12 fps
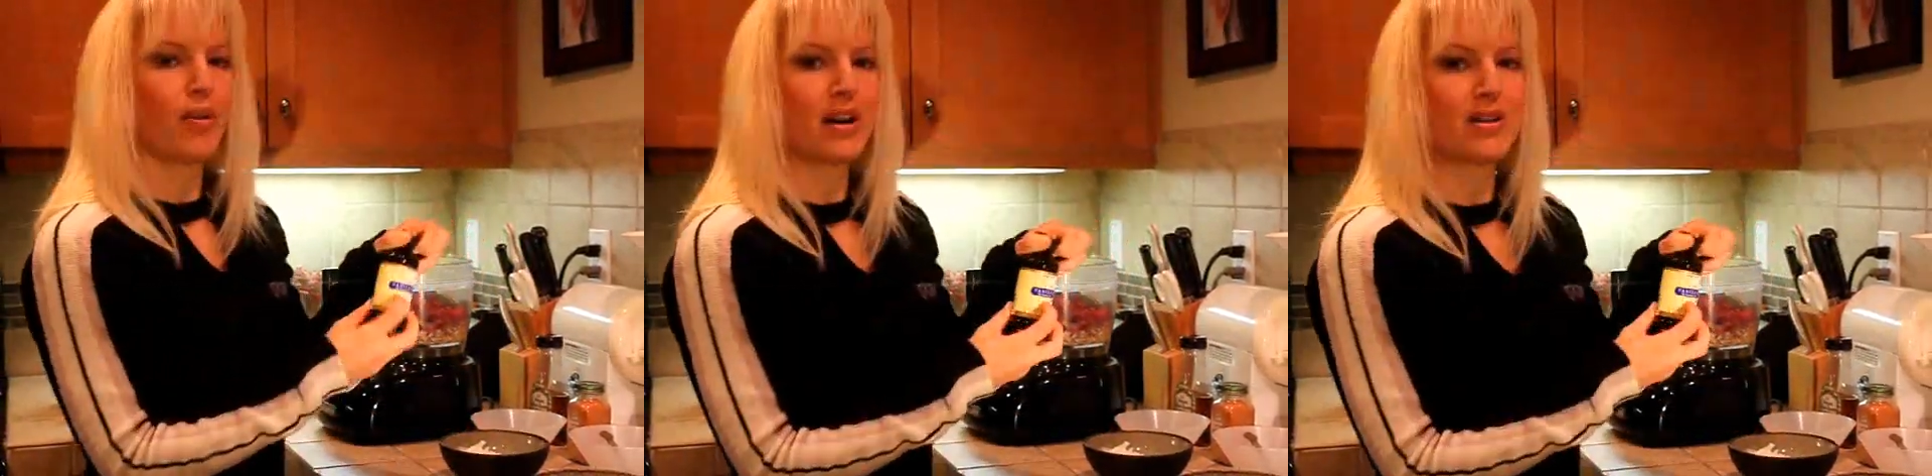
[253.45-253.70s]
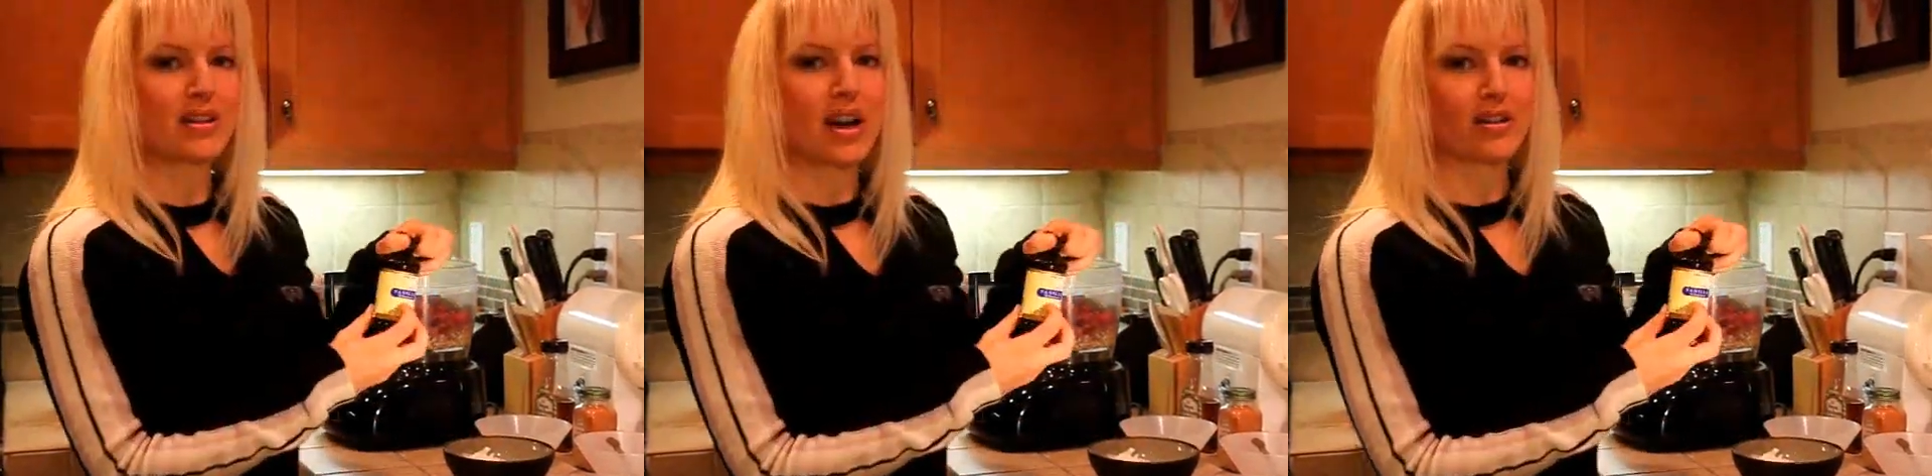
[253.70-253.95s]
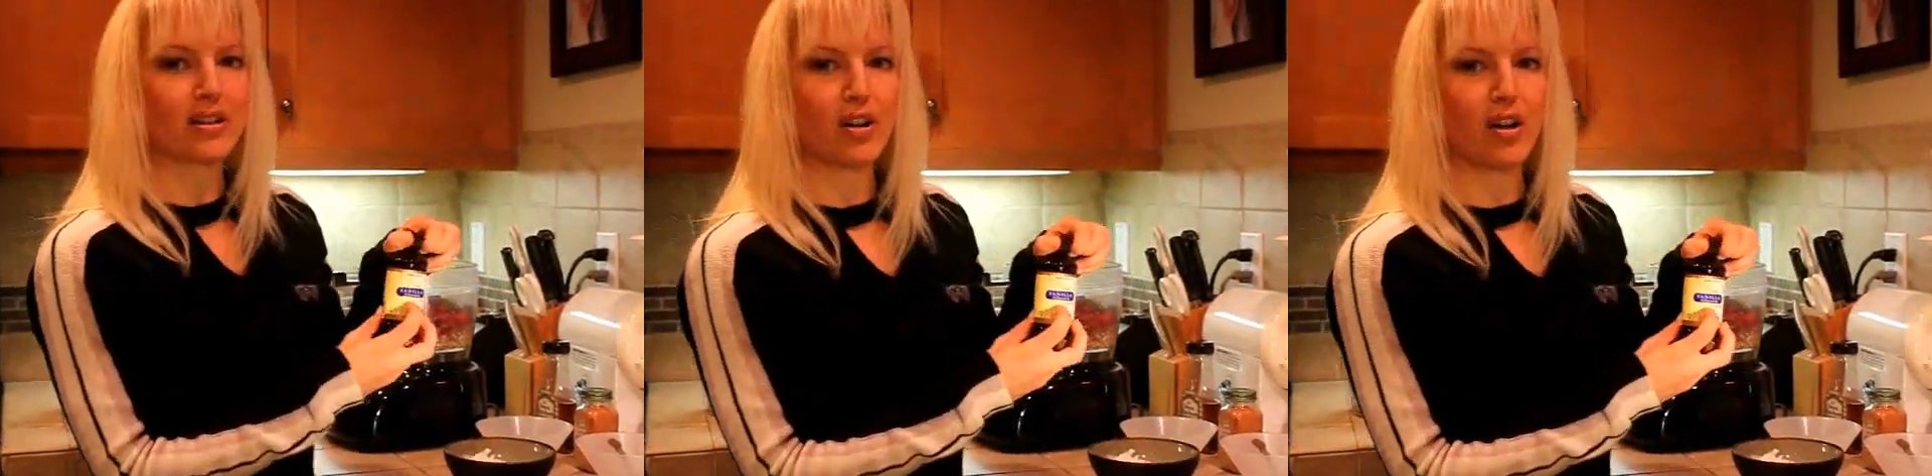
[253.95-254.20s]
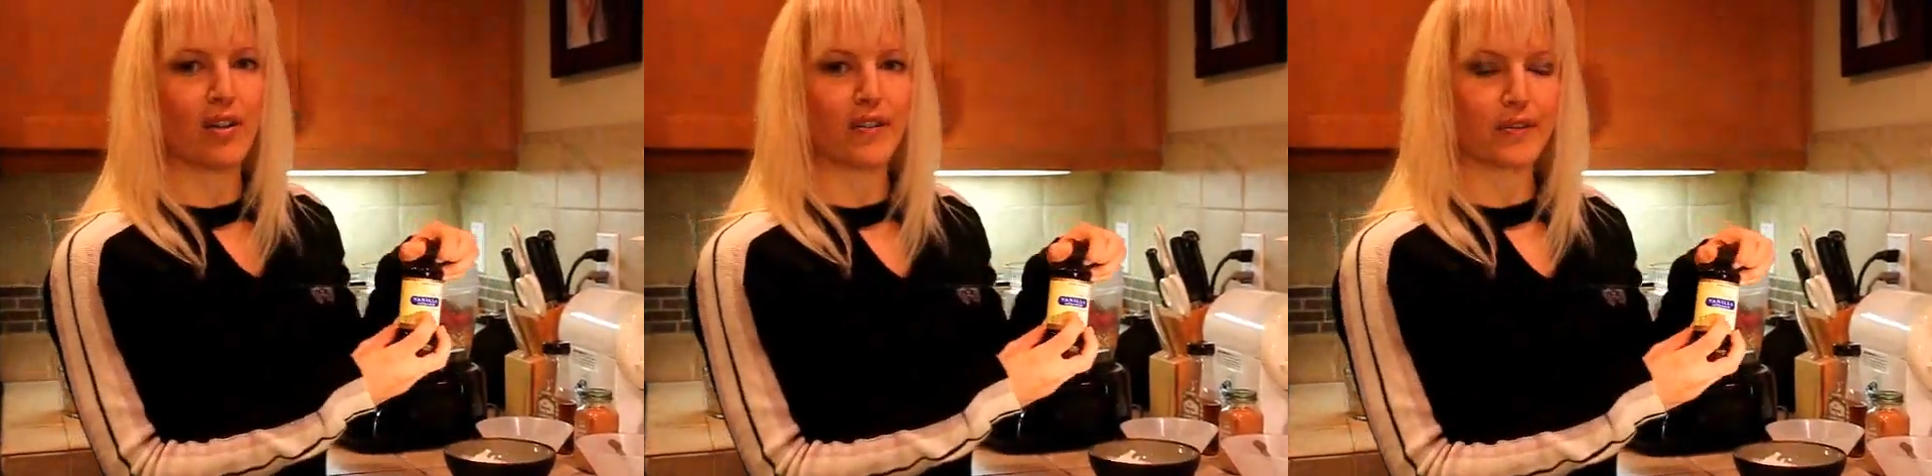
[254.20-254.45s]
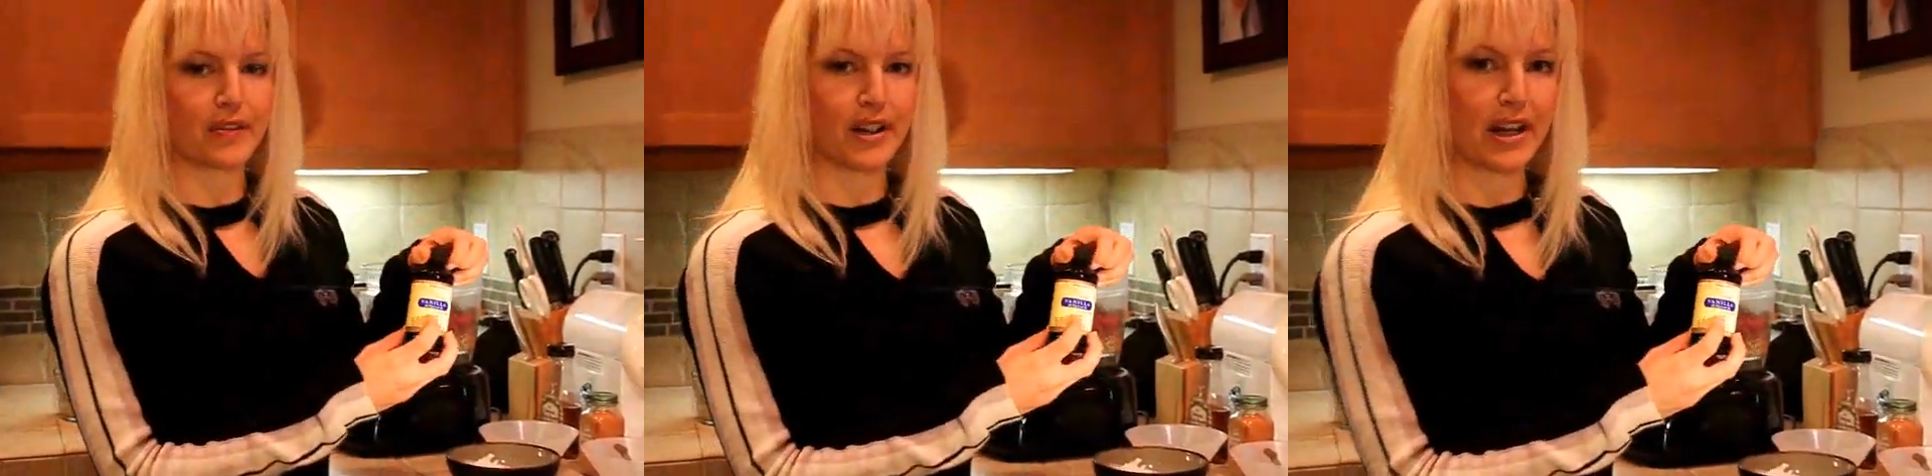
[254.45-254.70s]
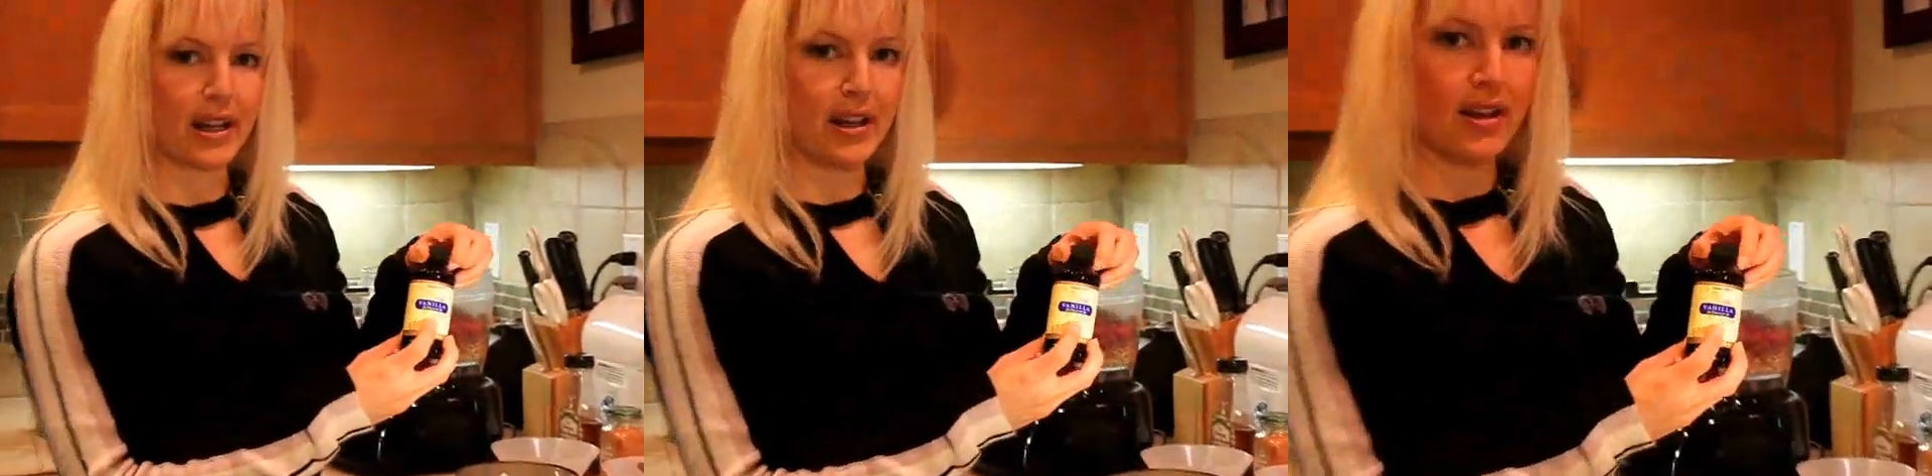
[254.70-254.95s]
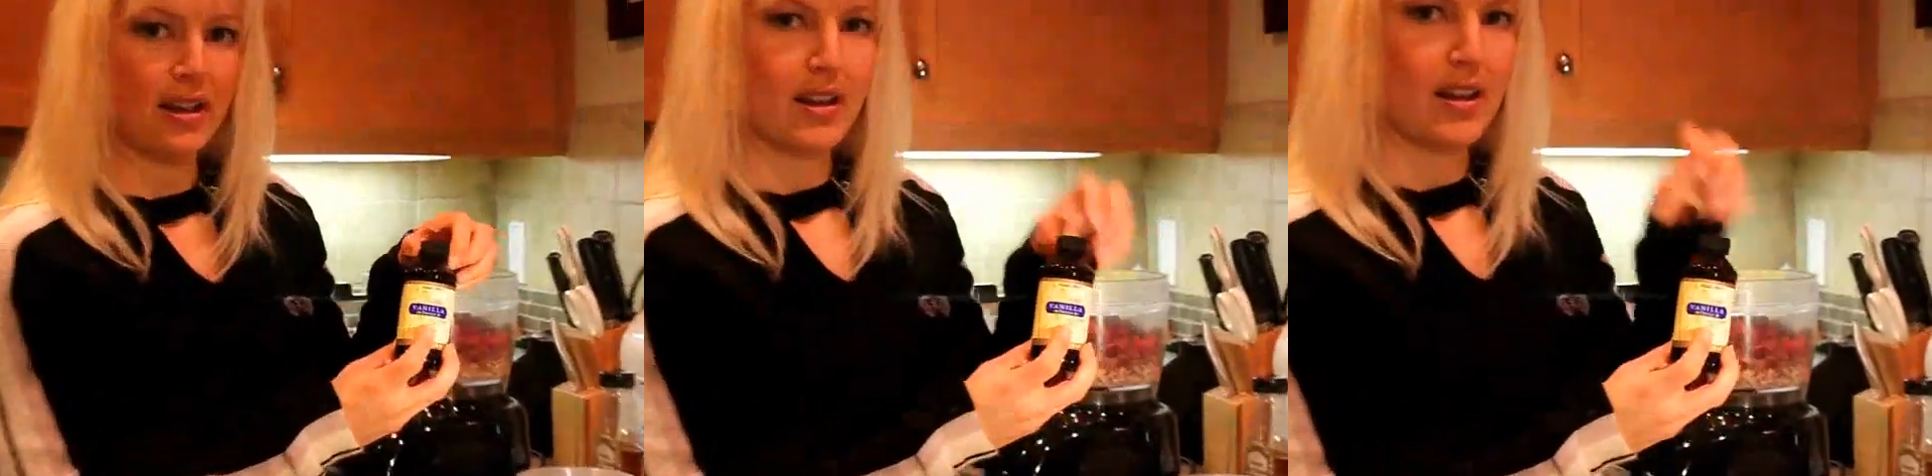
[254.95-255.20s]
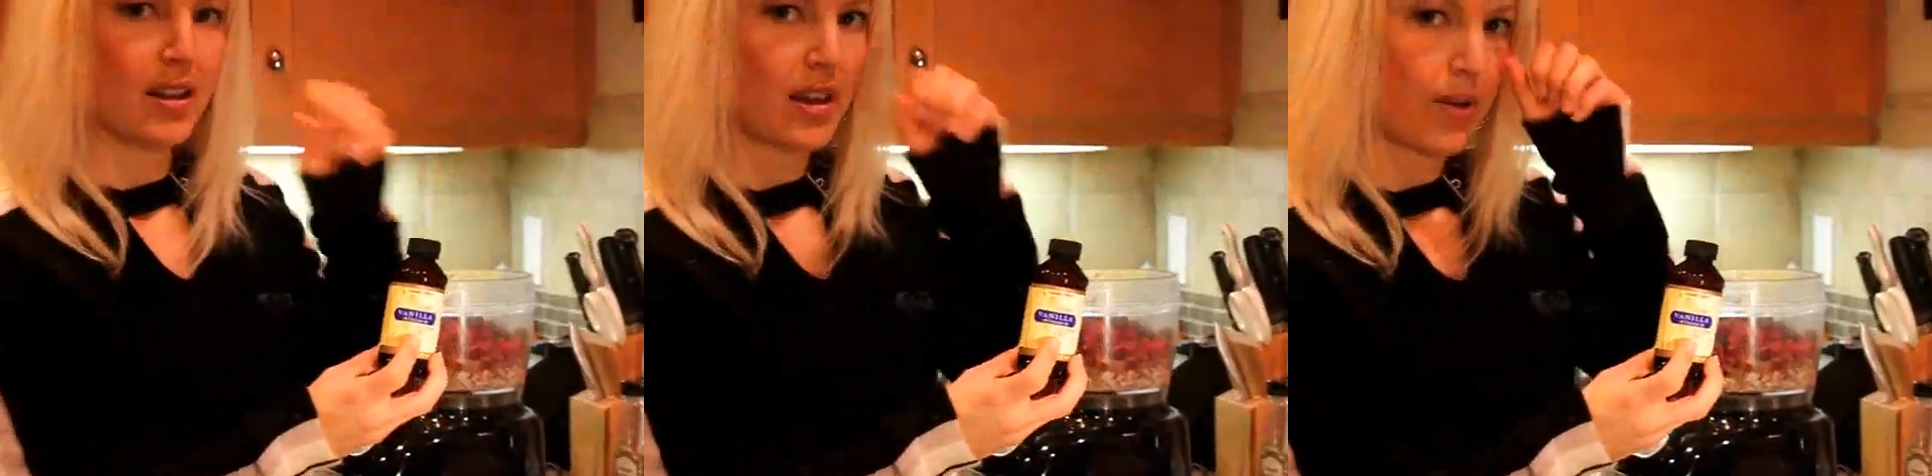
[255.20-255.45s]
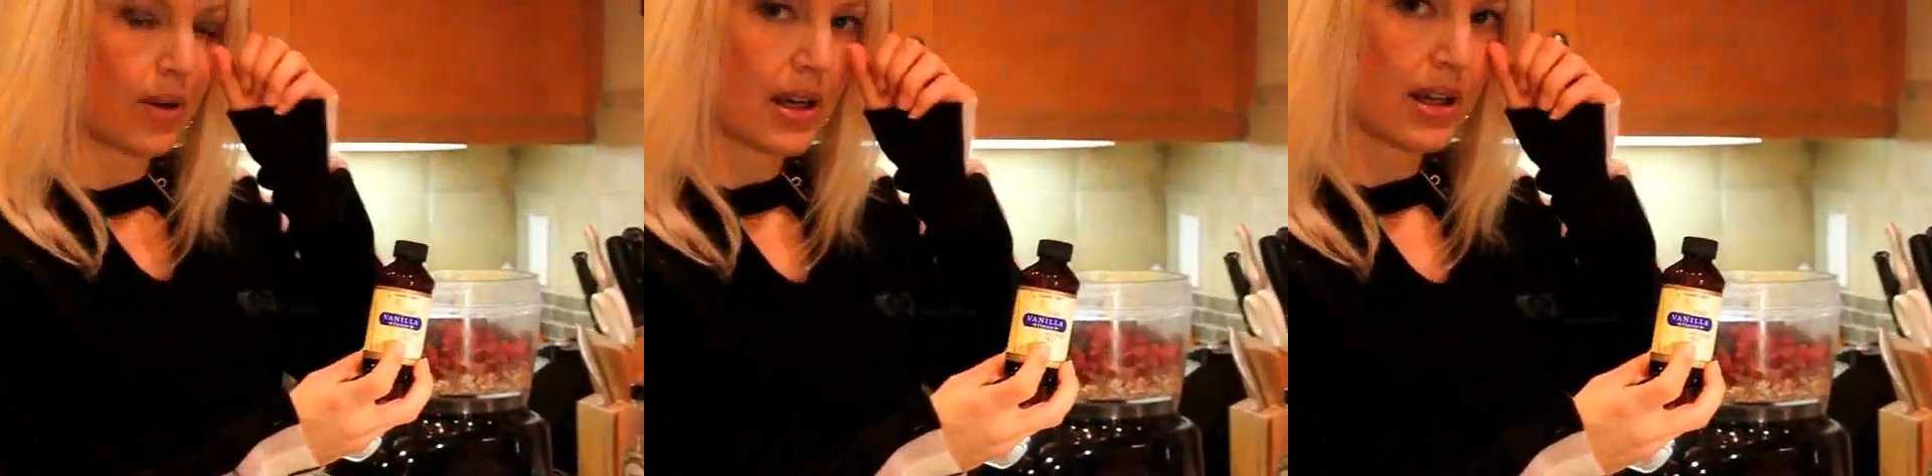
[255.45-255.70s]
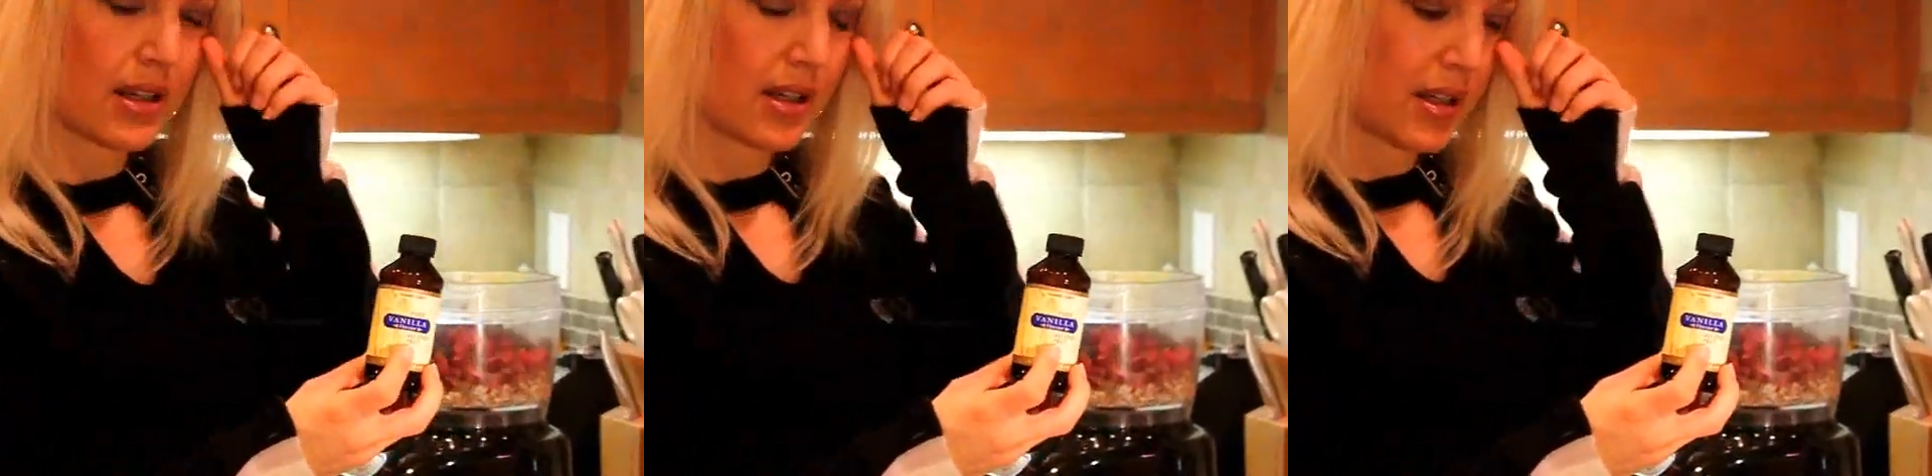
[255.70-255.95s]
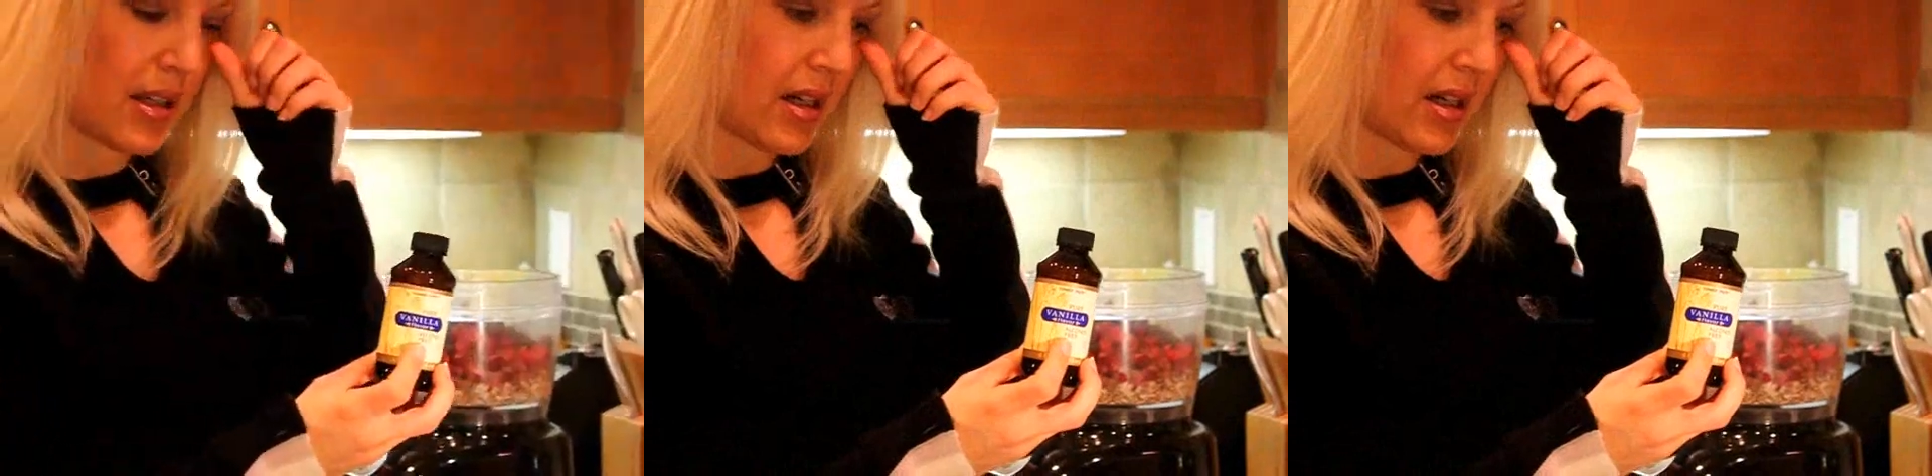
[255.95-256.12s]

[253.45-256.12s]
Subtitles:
I use alcohol-free. That way,